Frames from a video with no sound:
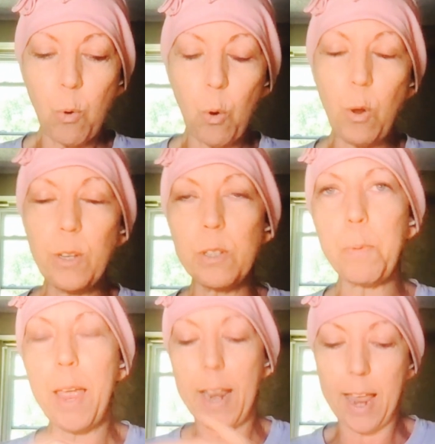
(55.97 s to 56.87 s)
Well, oils
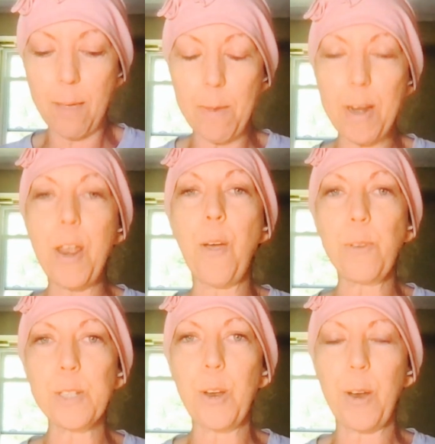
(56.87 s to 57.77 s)
play, and I have my
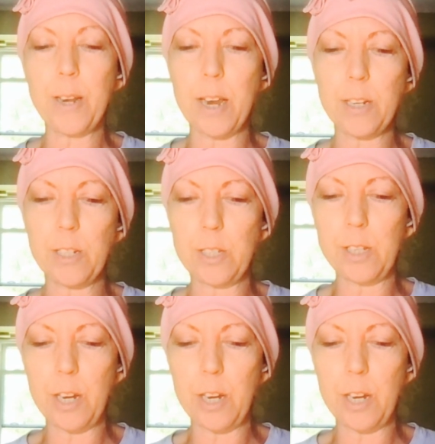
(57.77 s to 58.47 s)
notes, so I just,